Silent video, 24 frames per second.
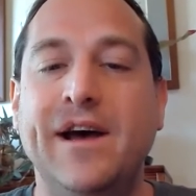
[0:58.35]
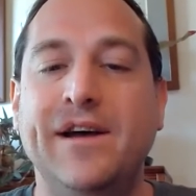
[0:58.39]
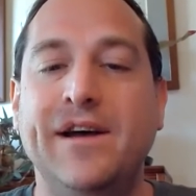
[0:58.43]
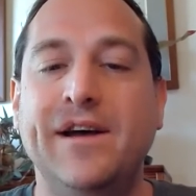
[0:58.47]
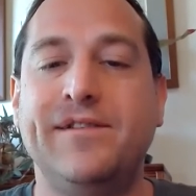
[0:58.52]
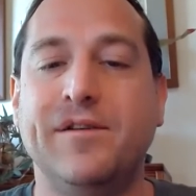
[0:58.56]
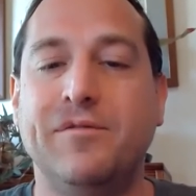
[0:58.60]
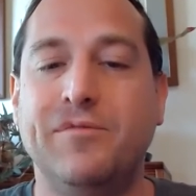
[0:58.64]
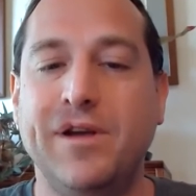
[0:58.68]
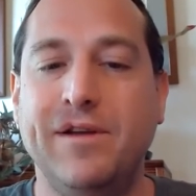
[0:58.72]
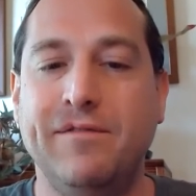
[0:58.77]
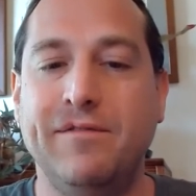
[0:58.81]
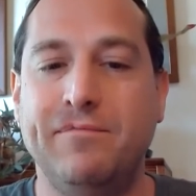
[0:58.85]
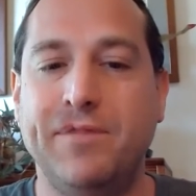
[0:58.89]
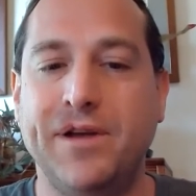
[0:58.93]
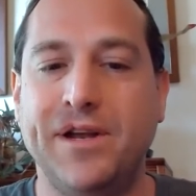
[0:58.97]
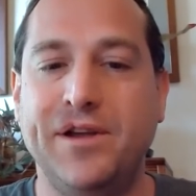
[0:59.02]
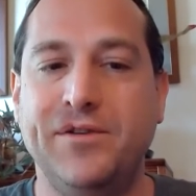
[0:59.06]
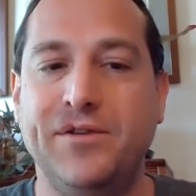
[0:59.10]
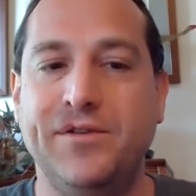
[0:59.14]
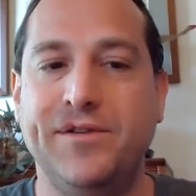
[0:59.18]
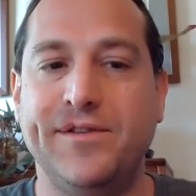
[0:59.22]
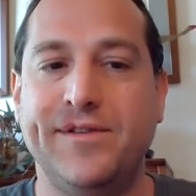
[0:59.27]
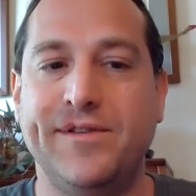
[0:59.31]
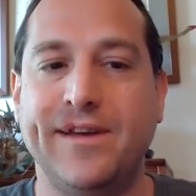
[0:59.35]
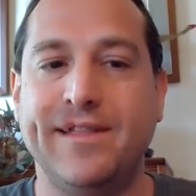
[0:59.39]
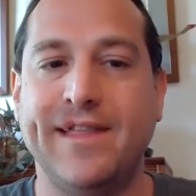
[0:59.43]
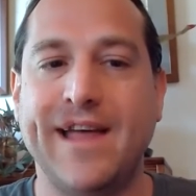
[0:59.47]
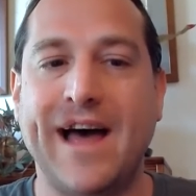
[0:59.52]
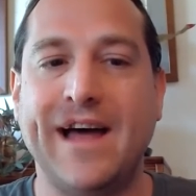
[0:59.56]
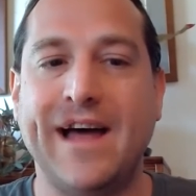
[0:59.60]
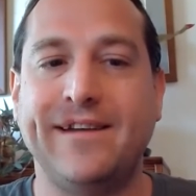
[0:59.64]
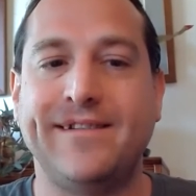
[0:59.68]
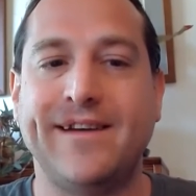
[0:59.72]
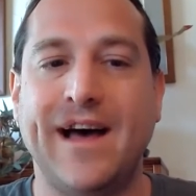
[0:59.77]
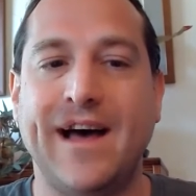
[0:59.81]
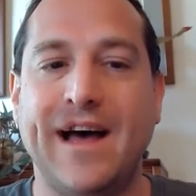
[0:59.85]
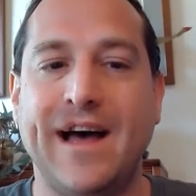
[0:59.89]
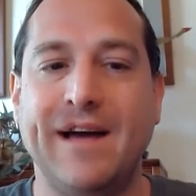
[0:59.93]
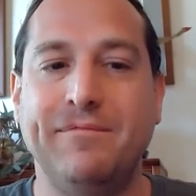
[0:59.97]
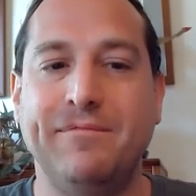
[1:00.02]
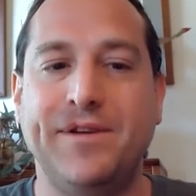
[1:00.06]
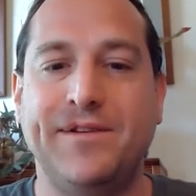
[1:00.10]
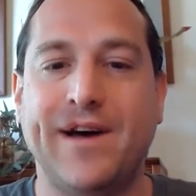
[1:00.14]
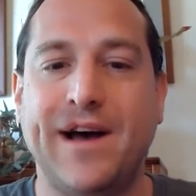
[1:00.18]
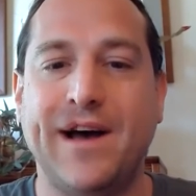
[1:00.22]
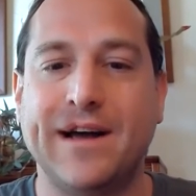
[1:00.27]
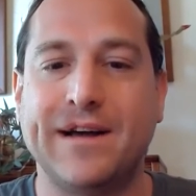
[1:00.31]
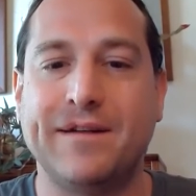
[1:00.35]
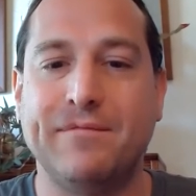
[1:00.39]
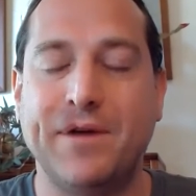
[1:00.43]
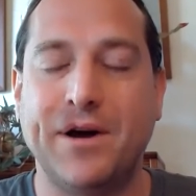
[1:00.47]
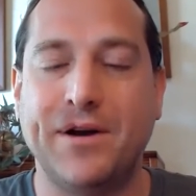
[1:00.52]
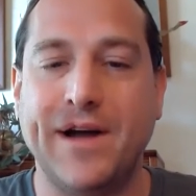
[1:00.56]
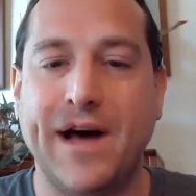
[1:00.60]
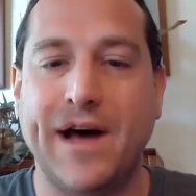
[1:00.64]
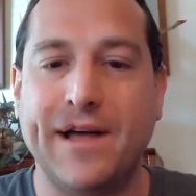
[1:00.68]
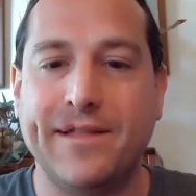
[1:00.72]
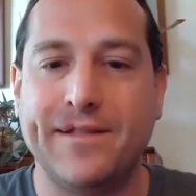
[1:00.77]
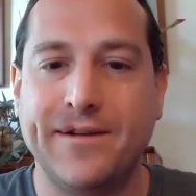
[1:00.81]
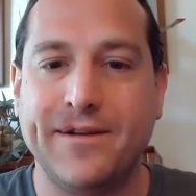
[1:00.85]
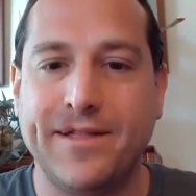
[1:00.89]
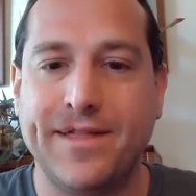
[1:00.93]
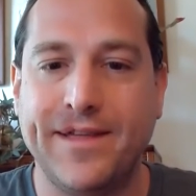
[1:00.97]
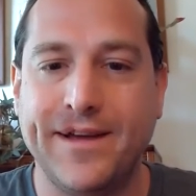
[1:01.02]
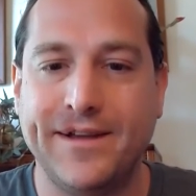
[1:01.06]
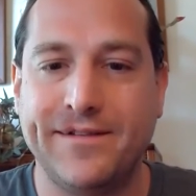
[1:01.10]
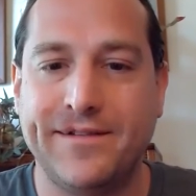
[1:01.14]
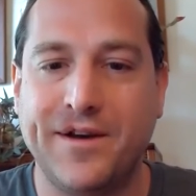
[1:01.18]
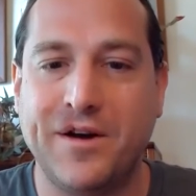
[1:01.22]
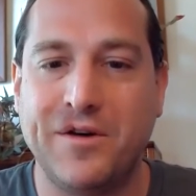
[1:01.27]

So using that time to talk about other things